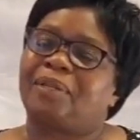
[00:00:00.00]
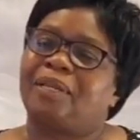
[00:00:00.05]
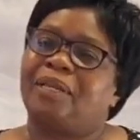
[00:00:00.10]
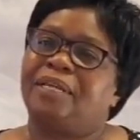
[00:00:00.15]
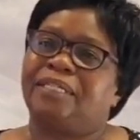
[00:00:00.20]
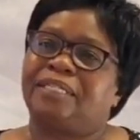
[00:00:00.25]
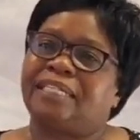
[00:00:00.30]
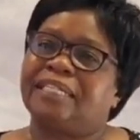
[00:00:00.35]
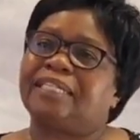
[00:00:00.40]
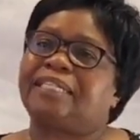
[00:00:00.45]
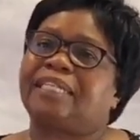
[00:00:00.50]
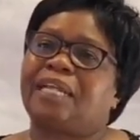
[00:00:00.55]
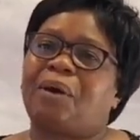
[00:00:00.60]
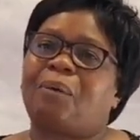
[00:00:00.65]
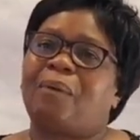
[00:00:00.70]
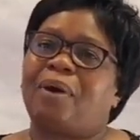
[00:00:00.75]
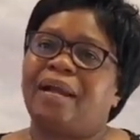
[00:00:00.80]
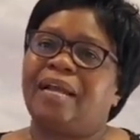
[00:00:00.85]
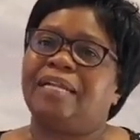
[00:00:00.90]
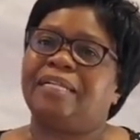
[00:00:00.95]
Sister
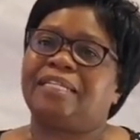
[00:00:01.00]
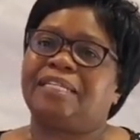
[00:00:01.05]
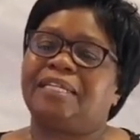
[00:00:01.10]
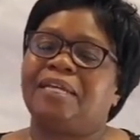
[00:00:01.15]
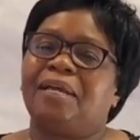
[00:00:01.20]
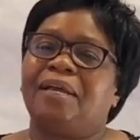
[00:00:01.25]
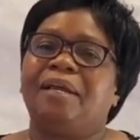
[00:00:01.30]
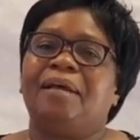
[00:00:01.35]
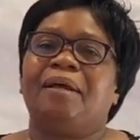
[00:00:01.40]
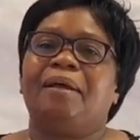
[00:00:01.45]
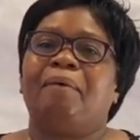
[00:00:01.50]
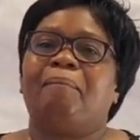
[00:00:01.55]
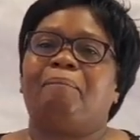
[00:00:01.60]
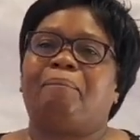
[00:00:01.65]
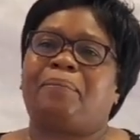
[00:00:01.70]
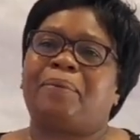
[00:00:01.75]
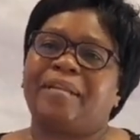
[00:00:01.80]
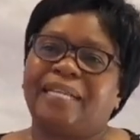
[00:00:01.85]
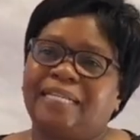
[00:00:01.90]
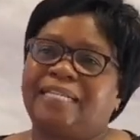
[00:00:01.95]
White
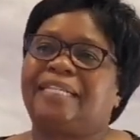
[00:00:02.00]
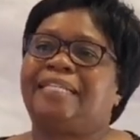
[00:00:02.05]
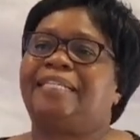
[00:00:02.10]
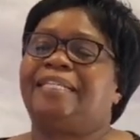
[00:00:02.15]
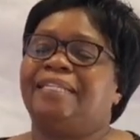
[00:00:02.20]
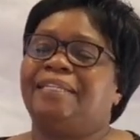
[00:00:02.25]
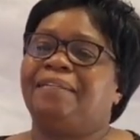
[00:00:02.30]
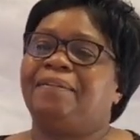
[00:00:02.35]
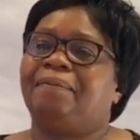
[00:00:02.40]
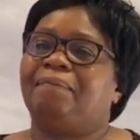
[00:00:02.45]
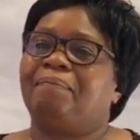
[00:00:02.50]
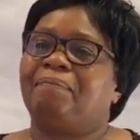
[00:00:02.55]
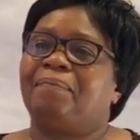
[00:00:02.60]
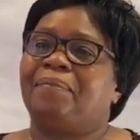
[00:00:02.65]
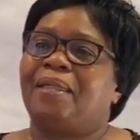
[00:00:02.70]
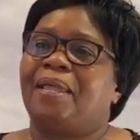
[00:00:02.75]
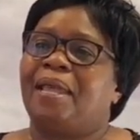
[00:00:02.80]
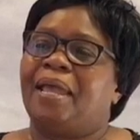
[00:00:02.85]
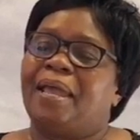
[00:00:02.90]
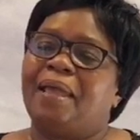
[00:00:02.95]
preached
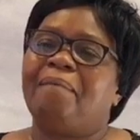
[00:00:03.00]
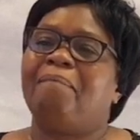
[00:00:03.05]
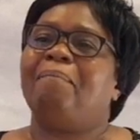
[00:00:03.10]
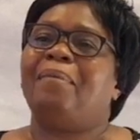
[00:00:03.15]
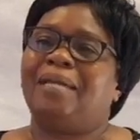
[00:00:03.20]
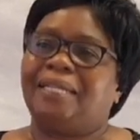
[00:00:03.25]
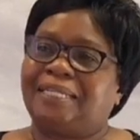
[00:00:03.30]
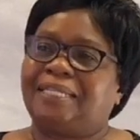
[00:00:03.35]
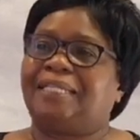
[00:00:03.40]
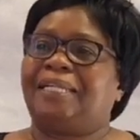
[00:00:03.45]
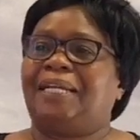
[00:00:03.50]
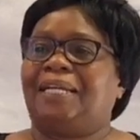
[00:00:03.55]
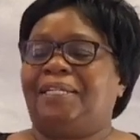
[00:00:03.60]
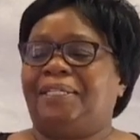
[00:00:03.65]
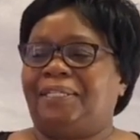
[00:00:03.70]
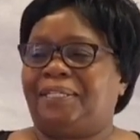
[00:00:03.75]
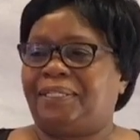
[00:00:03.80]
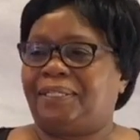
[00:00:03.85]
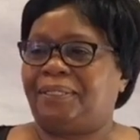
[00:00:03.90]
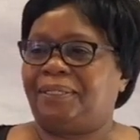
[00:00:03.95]
a
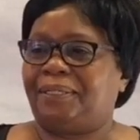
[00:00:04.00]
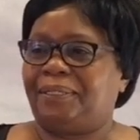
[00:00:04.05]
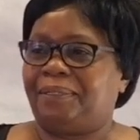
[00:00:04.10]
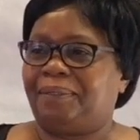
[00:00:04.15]
message.